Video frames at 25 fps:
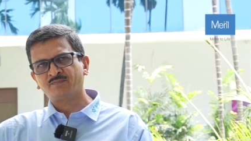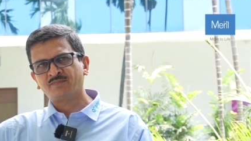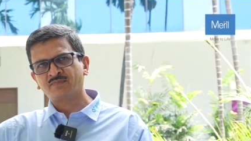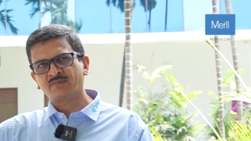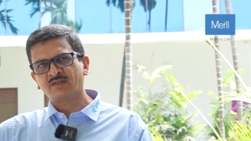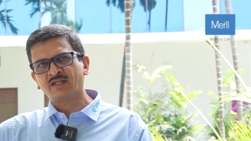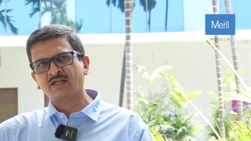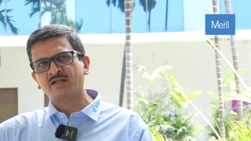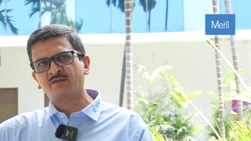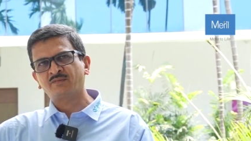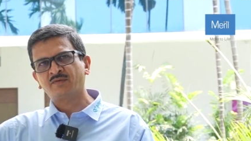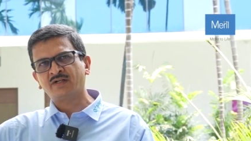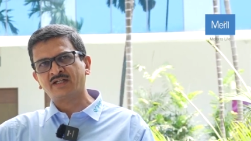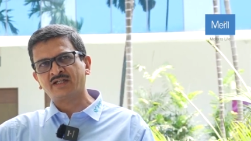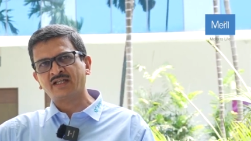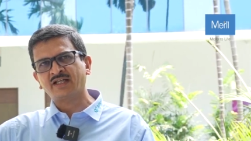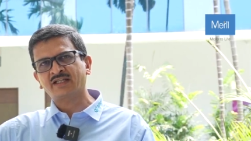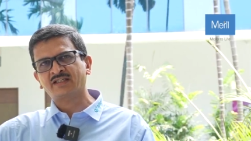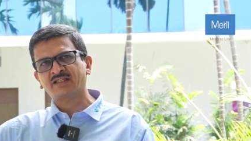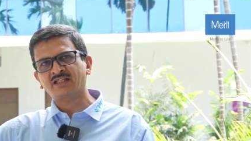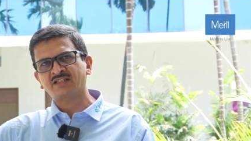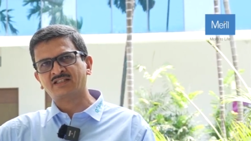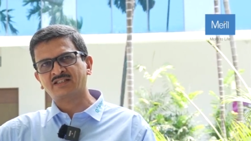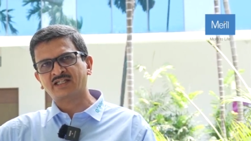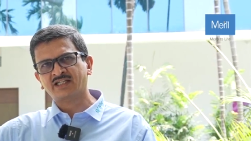that we take
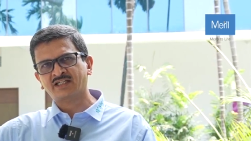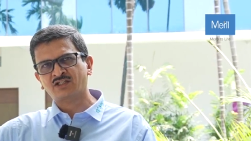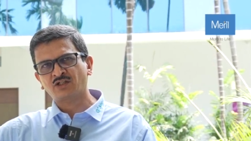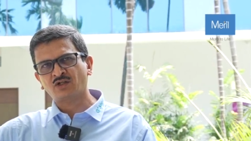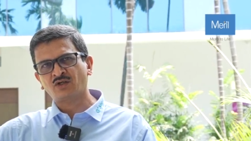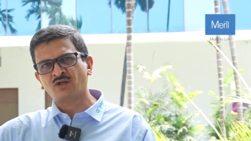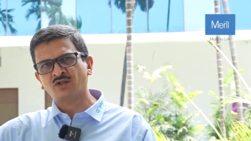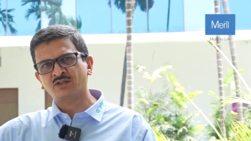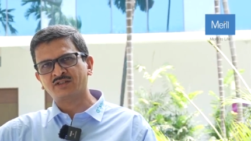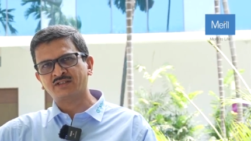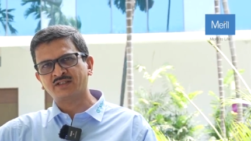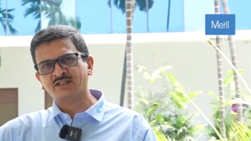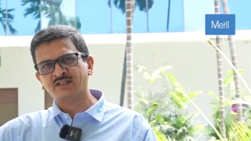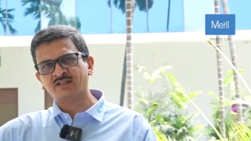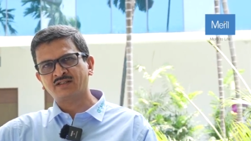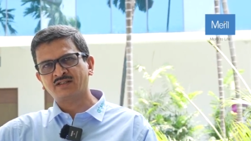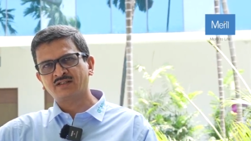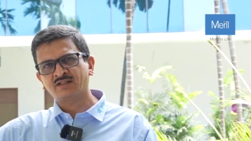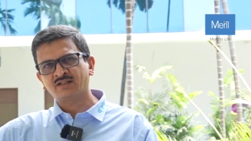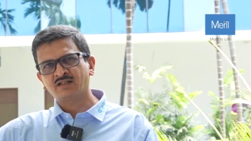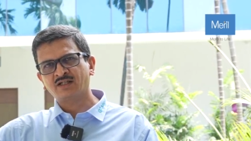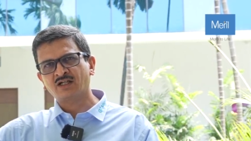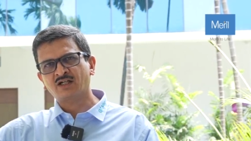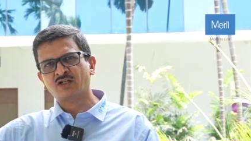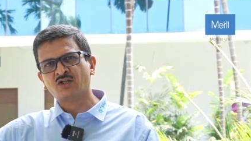this technology
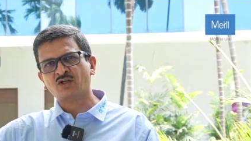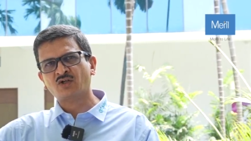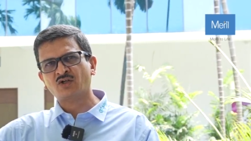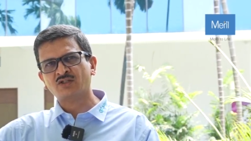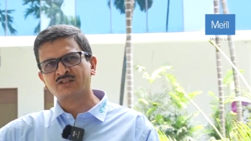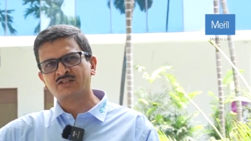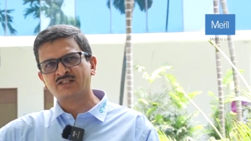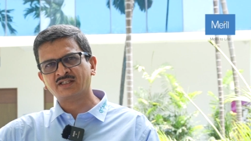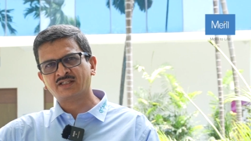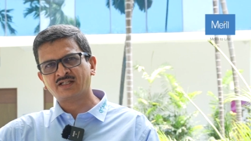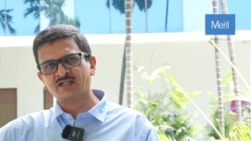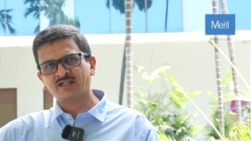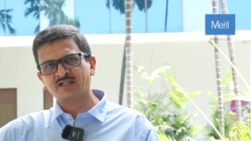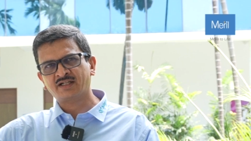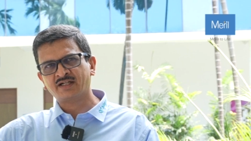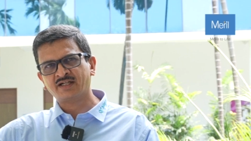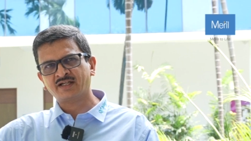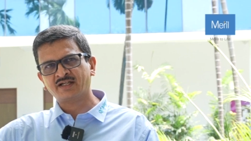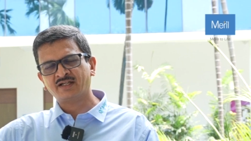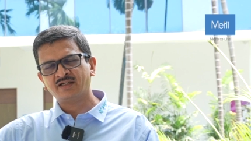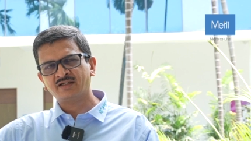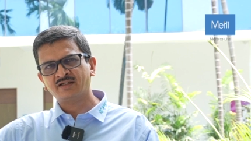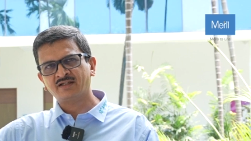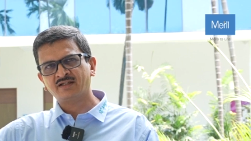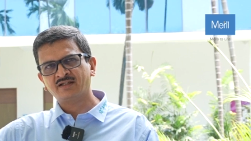across the country,